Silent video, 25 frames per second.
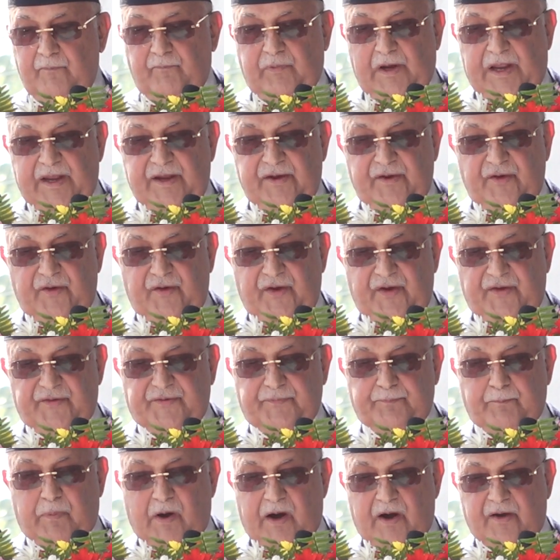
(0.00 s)
playing
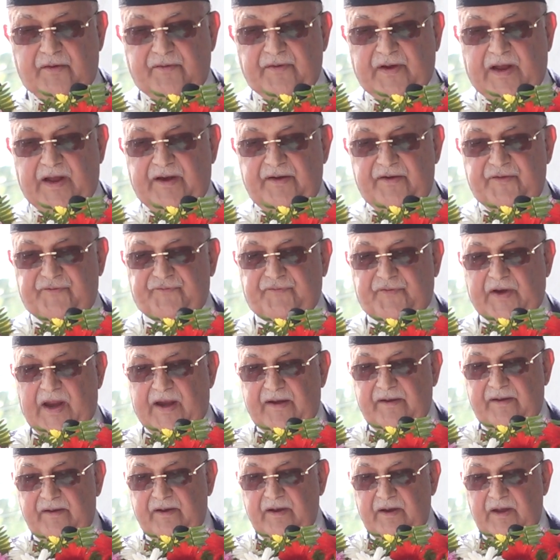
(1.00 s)
its part and
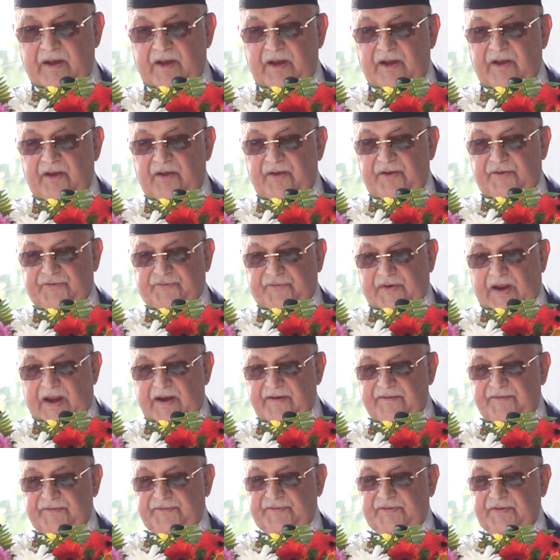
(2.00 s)

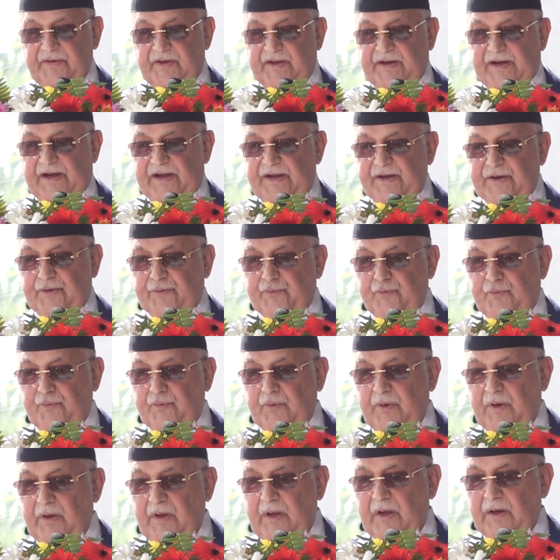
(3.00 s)
stands ready
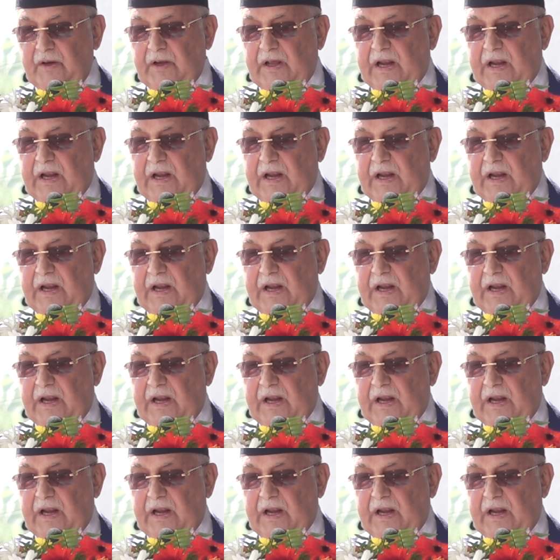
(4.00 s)
to